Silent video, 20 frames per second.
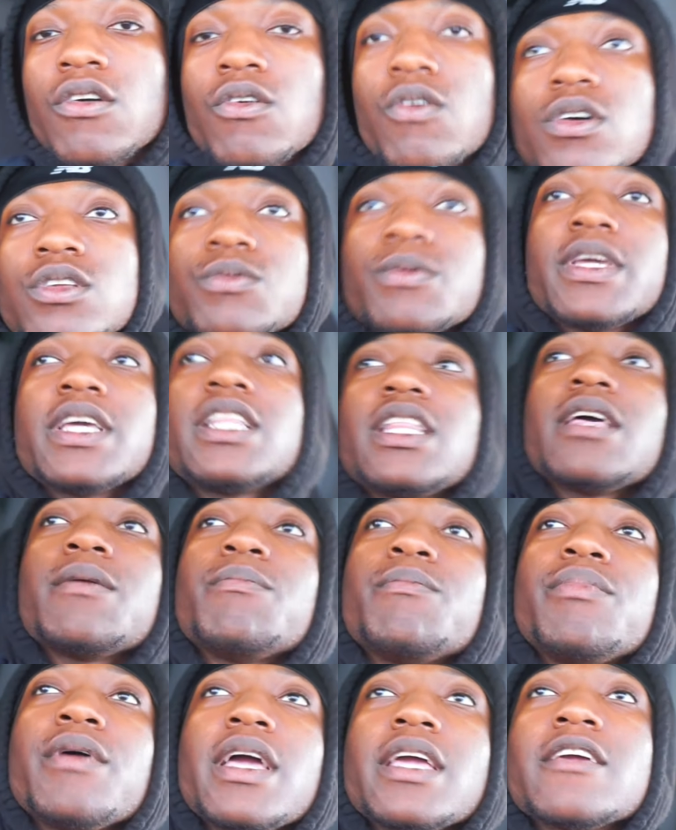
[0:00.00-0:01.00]
Once we get that
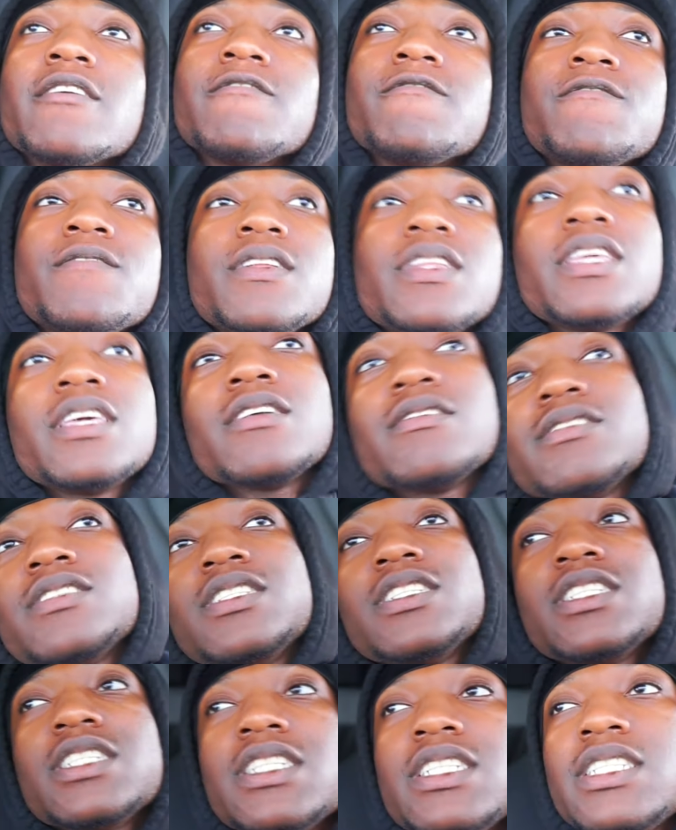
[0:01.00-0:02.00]
back in video,
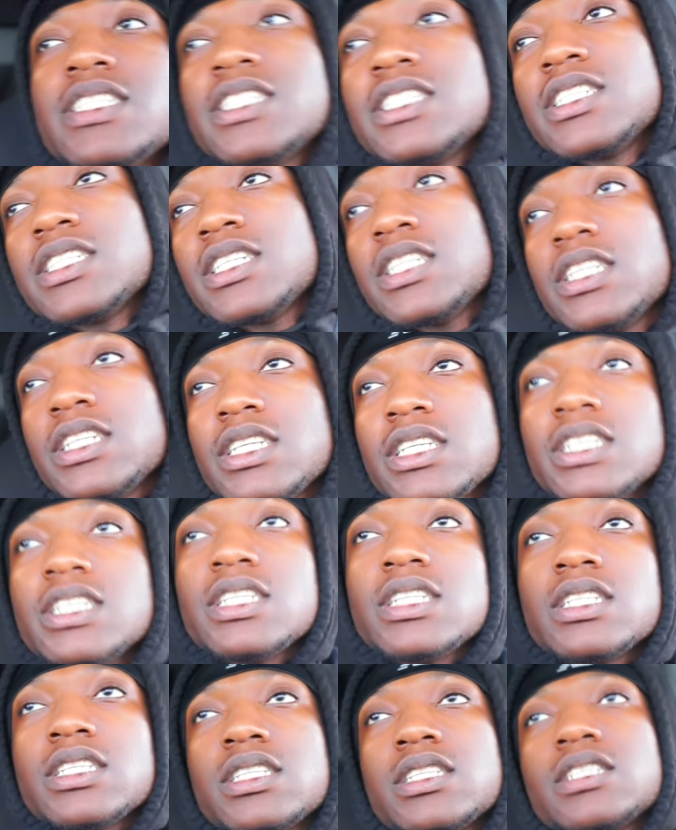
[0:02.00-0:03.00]

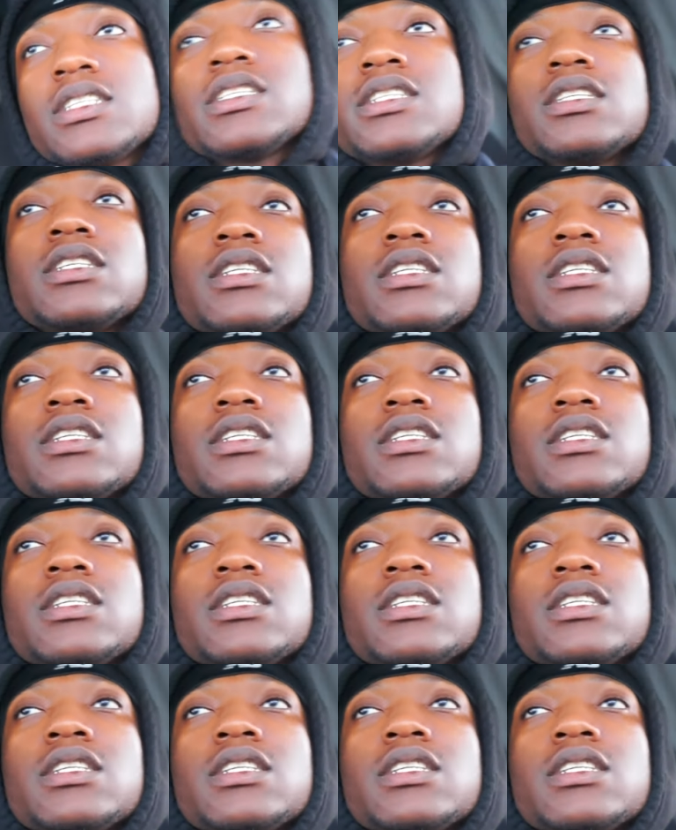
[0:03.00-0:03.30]
GG's.